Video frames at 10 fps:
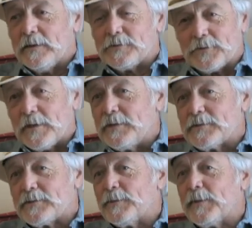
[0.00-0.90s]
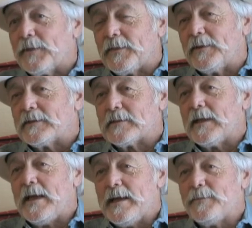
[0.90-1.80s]
change some of the things that
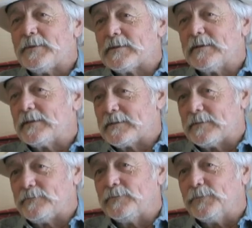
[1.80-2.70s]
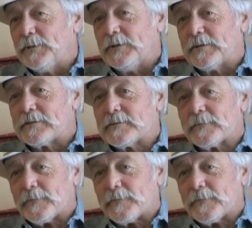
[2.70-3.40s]
happens in these books